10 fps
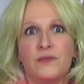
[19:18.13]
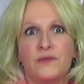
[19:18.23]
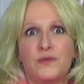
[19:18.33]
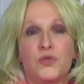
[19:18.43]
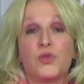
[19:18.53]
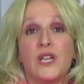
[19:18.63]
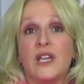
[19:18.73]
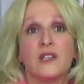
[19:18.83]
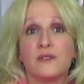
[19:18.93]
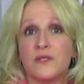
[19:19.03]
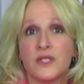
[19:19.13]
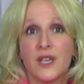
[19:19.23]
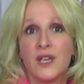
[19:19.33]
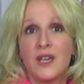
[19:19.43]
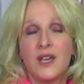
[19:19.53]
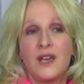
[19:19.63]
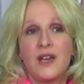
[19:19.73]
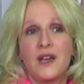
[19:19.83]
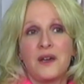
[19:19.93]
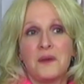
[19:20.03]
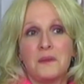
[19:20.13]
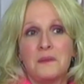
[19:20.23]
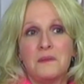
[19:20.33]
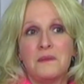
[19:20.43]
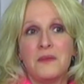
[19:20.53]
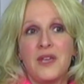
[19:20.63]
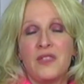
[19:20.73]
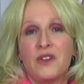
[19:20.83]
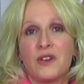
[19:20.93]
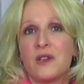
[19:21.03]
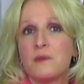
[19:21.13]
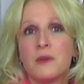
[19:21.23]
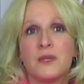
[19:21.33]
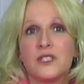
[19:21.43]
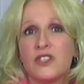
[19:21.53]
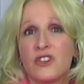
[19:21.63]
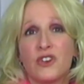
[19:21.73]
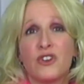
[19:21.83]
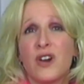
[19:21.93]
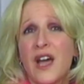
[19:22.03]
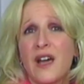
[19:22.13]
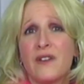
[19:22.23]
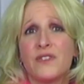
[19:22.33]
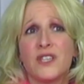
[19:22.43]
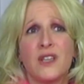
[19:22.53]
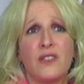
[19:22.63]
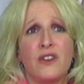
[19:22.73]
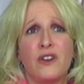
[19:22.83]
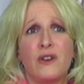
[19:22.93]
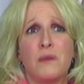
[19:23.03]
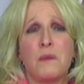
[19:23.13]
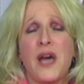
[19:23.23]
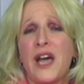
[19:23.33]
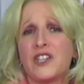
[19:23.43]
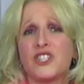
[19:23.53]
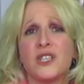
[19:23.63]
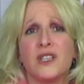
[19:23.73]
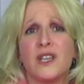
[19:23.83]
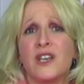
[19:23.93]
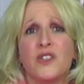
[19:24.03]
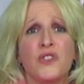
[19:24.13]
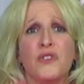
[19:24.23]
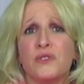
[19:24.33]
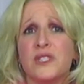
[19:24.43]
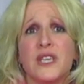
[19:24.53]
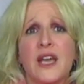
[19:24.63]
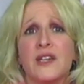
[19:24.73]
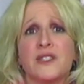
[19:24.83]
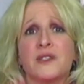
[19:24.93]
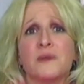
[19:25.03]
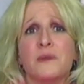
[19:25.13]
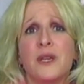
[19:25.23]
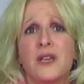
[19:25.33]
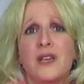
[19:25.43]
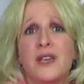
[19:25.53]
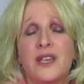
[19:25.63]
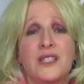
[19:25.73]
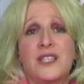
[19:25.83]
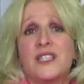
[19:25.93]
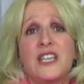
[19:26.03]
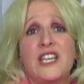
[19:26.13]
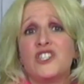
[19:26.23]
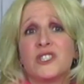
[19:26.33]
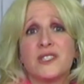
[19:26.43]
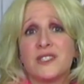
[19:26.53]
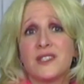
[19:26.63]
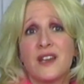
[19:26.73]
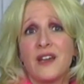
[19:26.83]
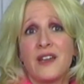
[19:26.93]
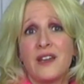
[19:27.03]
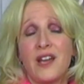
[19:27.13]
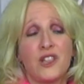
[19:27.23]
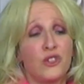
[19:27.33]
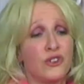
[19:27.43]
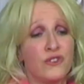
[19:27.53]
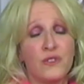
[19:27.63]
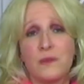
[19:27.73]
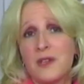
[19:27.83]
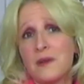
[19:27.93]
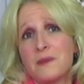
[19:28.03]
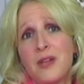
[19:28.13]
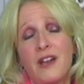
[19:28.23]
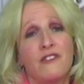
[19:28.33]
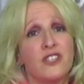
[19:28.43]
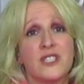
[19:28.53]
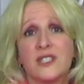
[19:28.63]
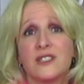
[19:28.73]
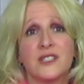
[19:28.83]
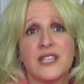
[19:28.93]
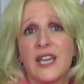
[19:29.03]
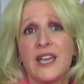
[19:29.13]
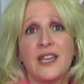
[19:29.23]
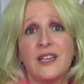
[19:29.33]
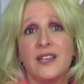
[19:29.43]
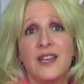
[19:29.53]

creatives, and their commitment to their craft and their passion and enthusiasm, it's contagious. I learn from them every single day,